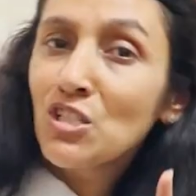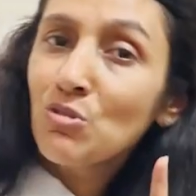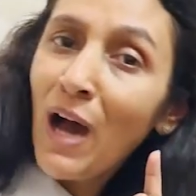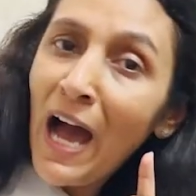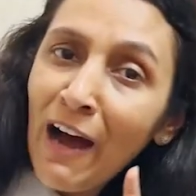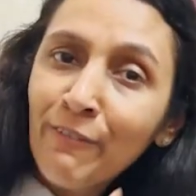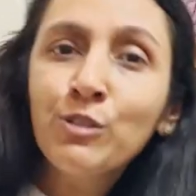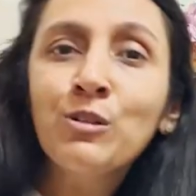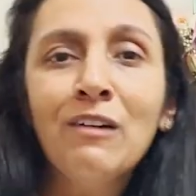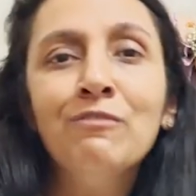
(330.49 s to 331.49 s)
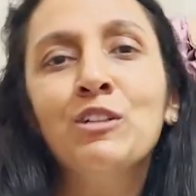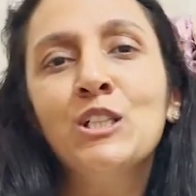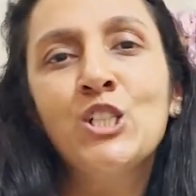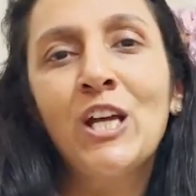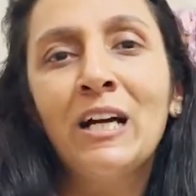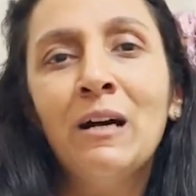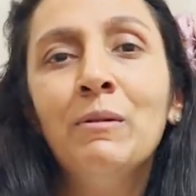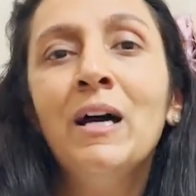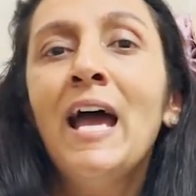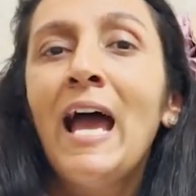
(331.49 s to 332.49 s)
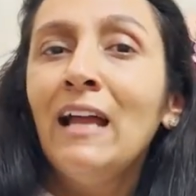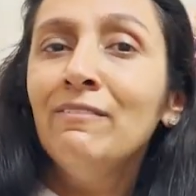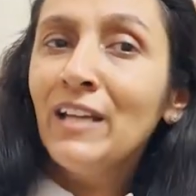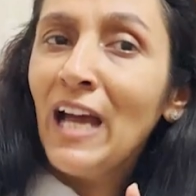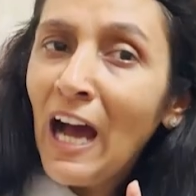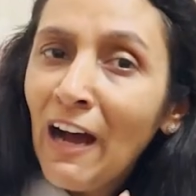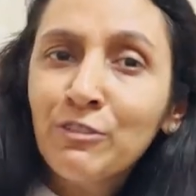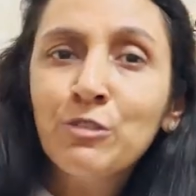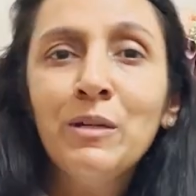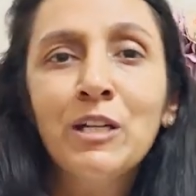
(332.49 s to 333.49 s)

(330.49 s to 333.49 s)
You have to come for a checkup, and we have to make